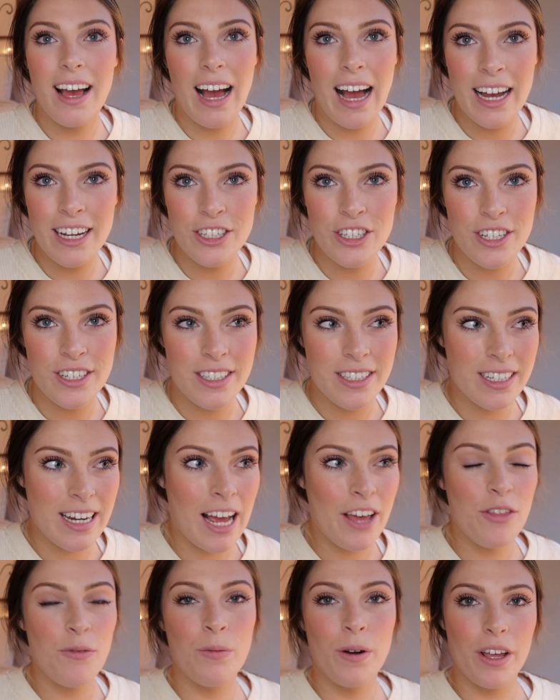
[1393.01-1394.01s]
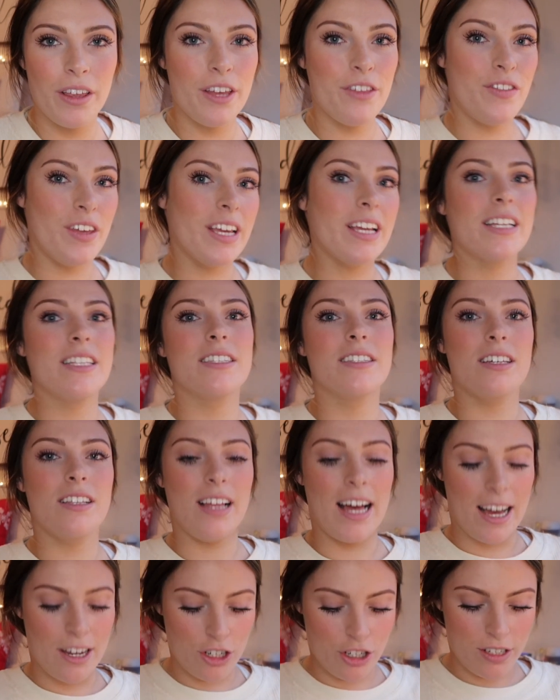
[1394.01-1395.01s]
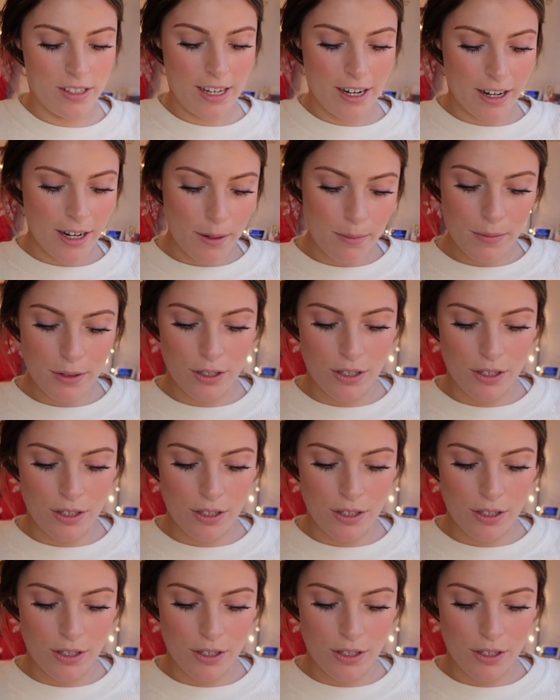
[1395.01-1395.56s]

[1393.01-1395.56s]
I really think it's the lash serum.